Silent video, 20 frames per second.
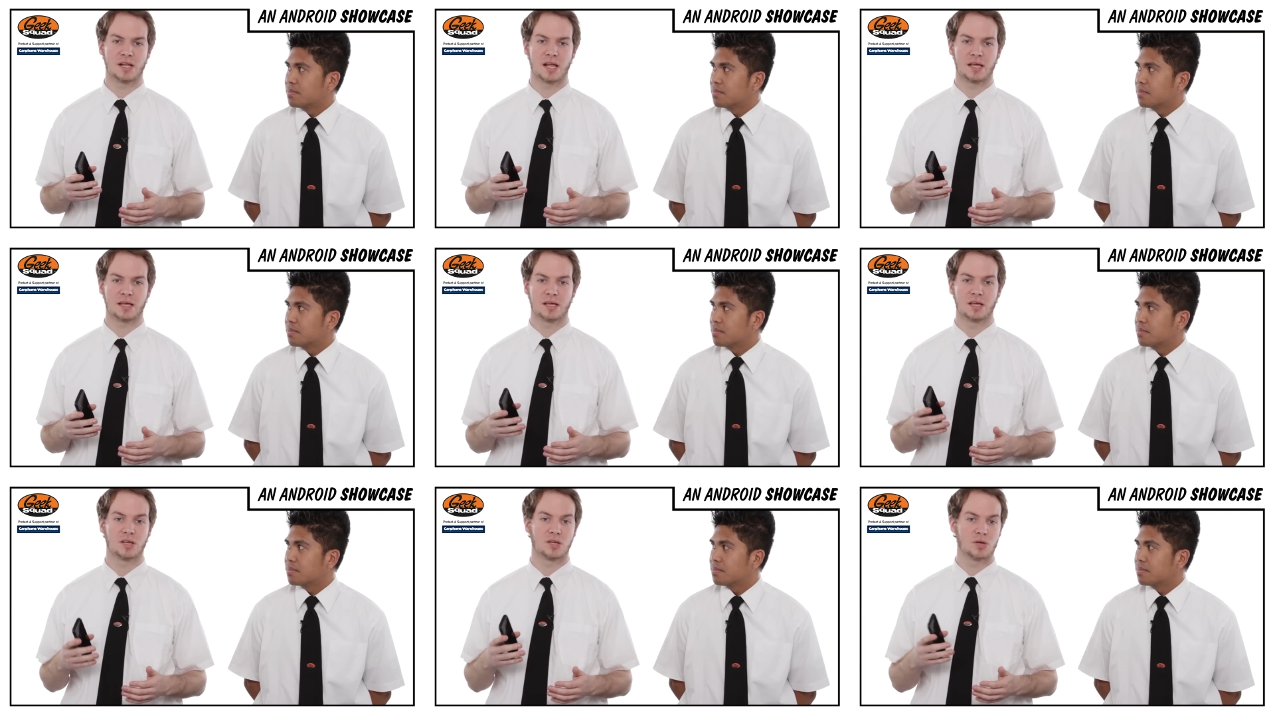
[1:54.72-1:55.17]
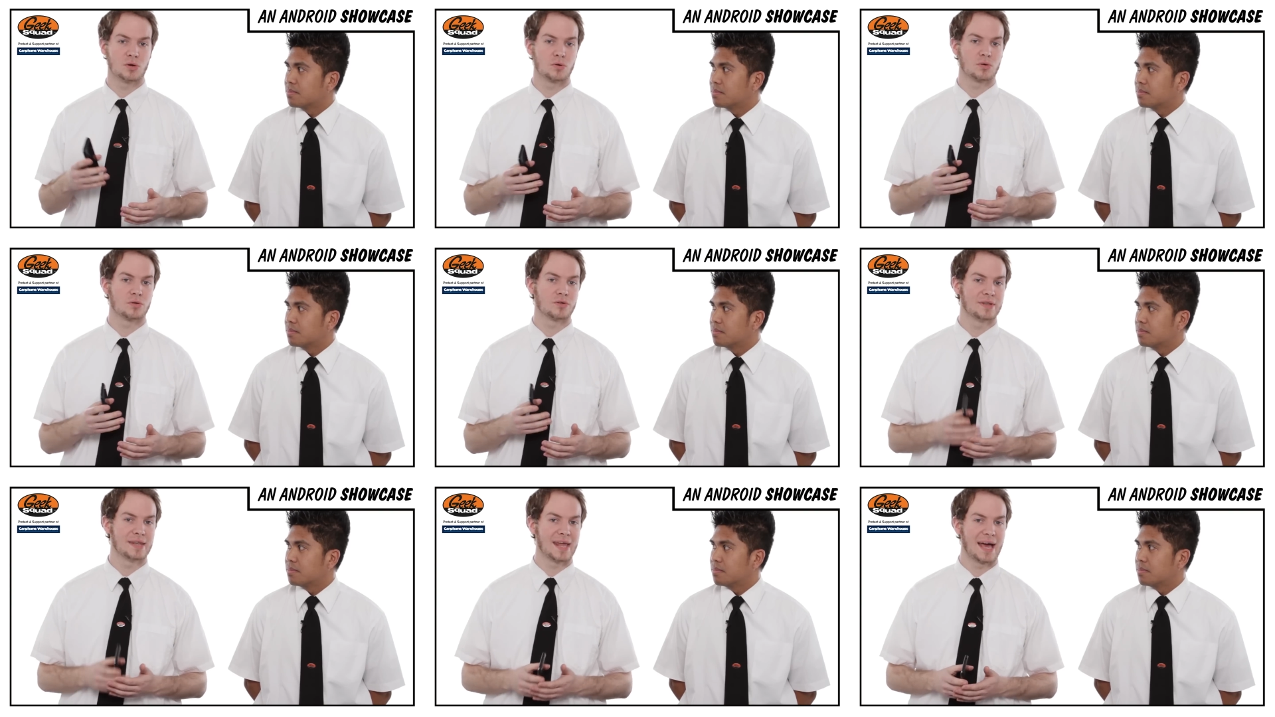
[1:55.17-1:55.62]
Speaker 1: like
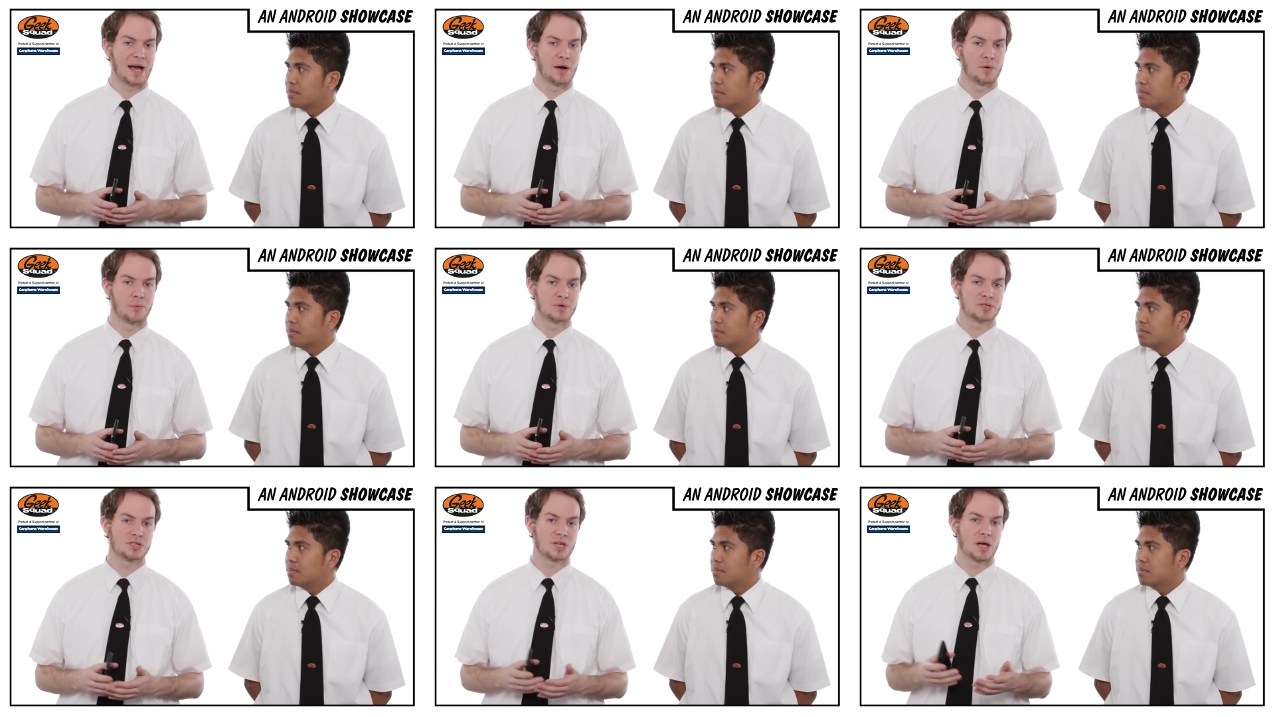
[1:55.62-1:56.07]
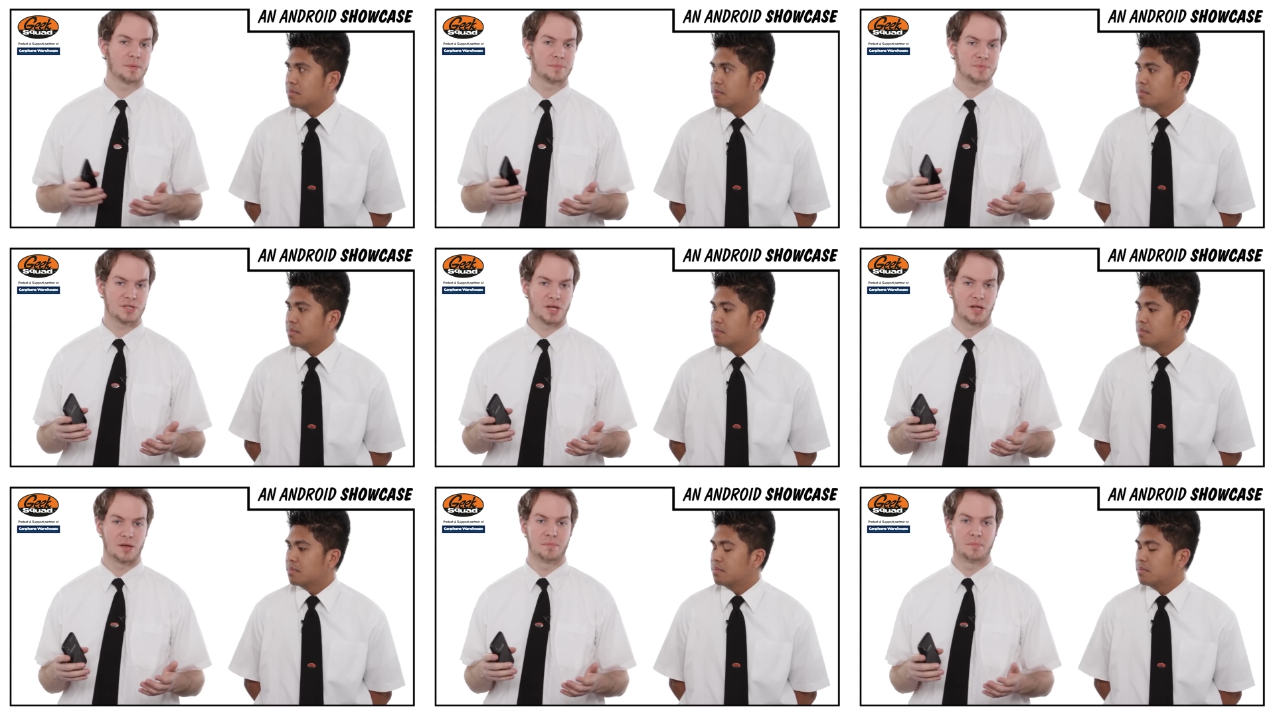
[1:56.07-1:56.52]
Google Now, which
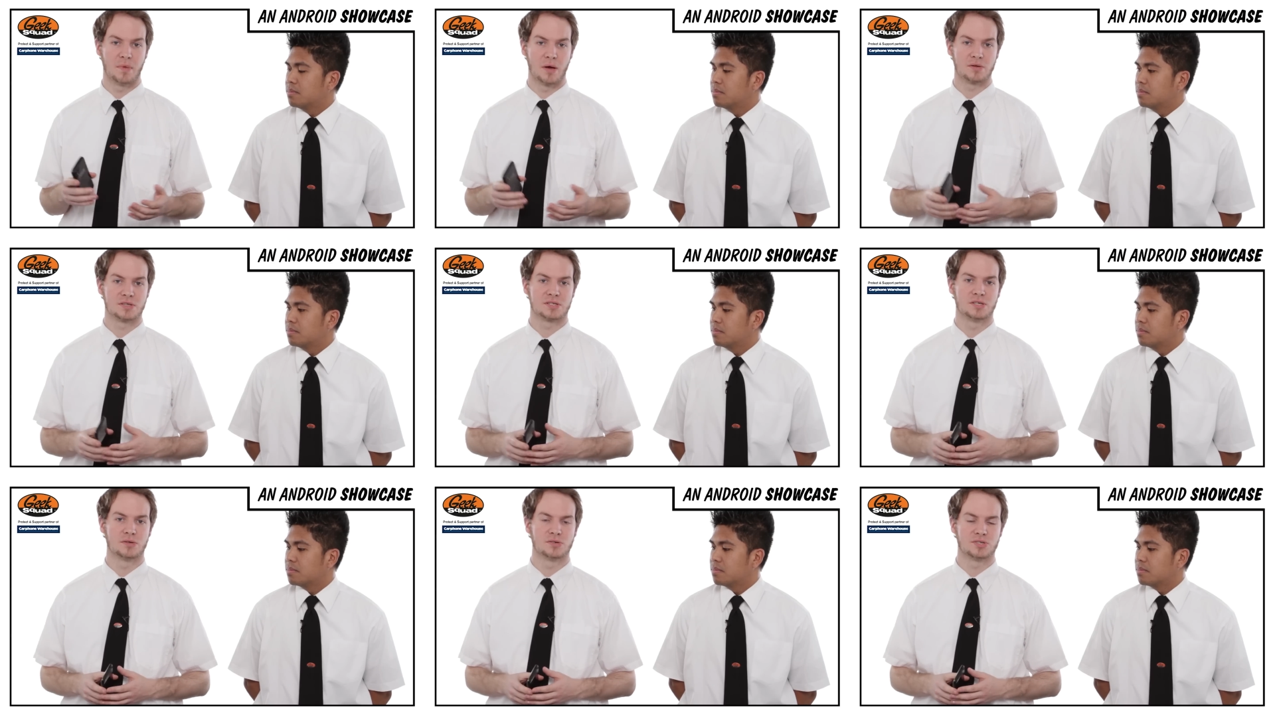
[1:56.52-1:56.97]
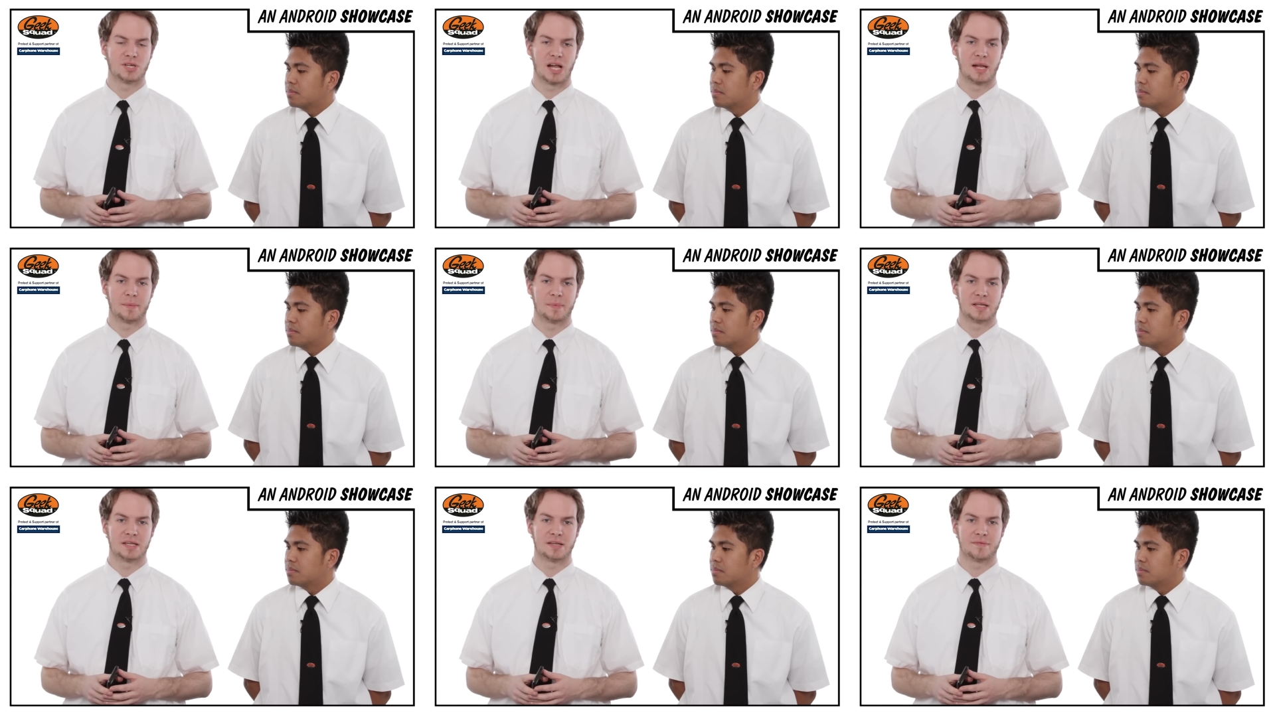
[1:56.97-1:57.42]
comes on most new
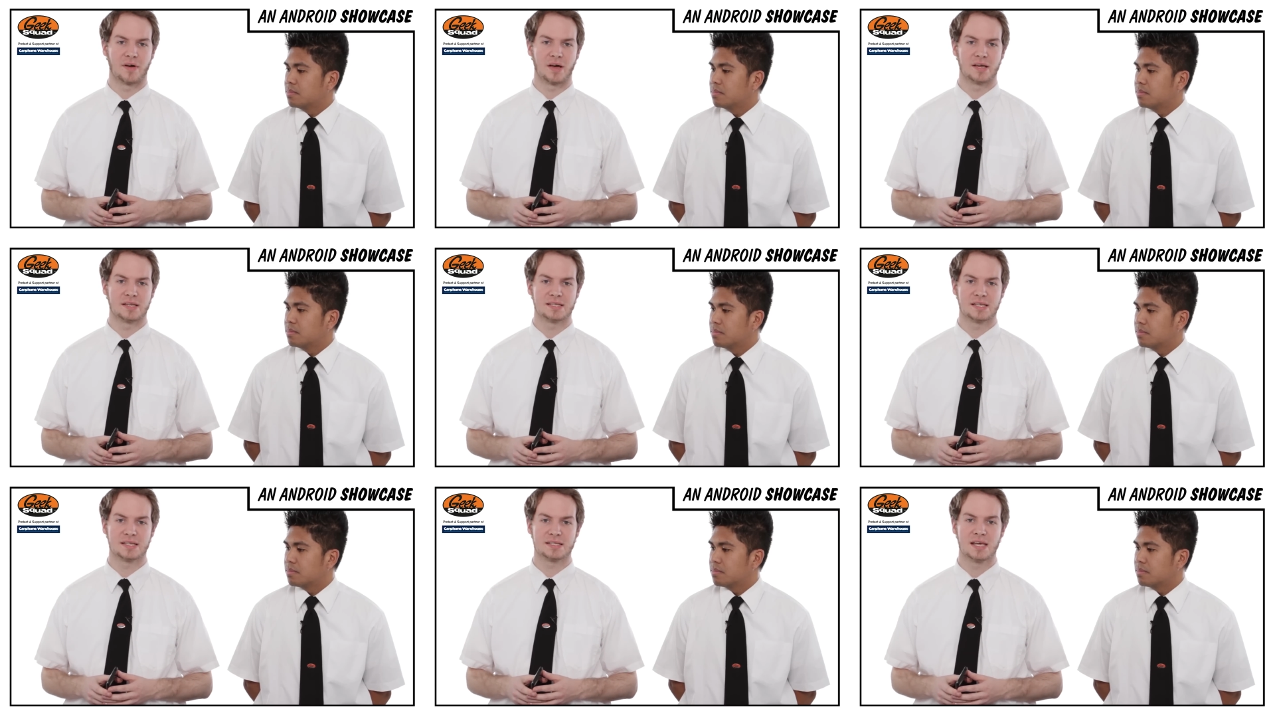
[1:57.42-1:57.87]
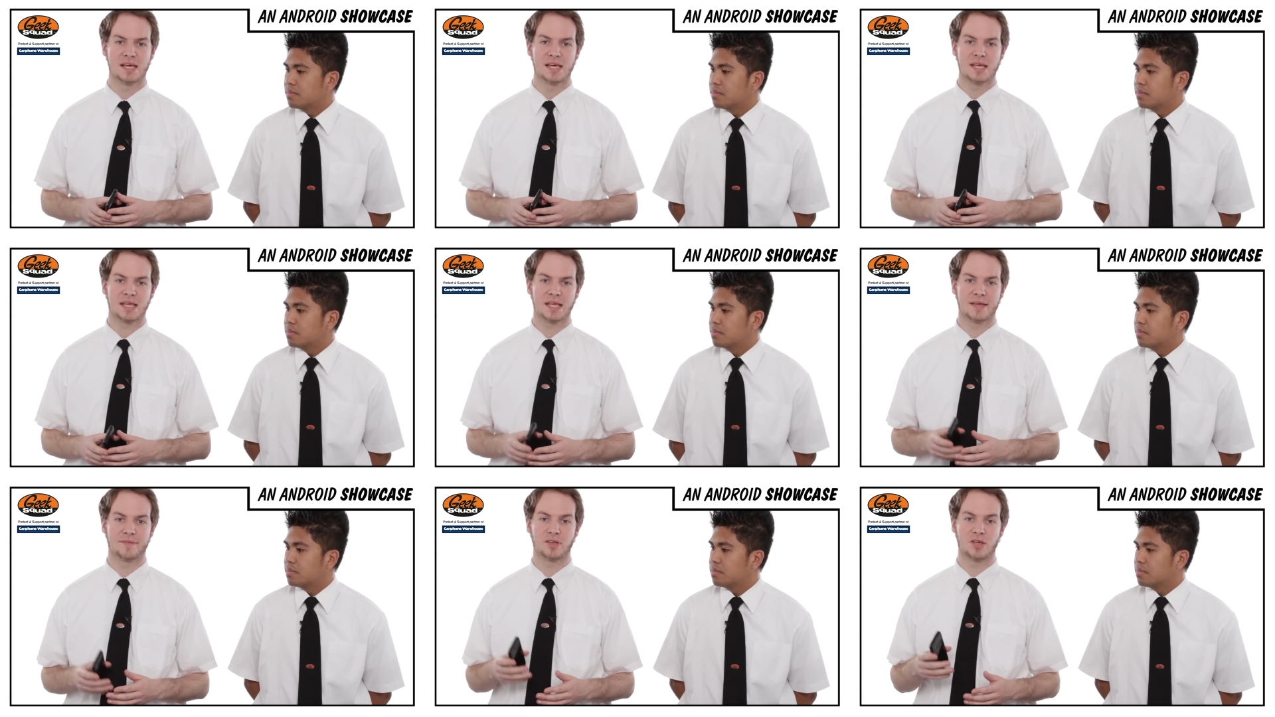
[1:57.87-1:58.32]
Jelly Bean devices,
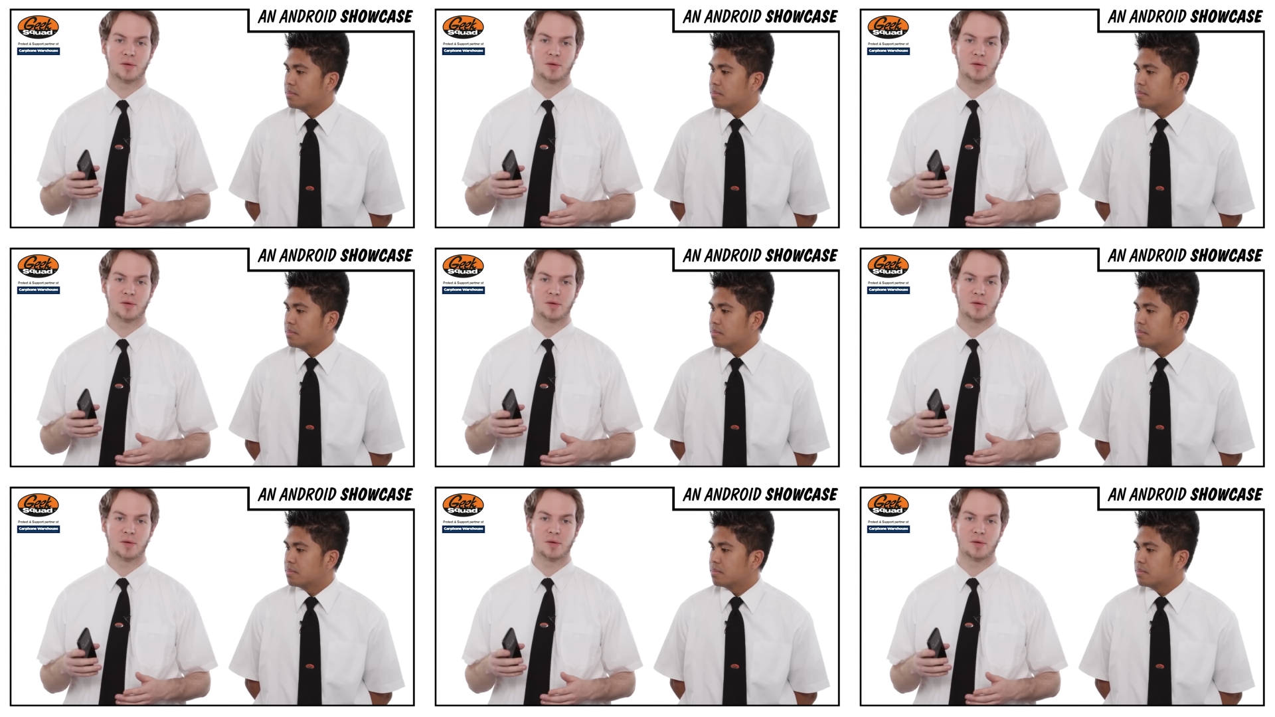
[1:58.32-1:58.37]
giving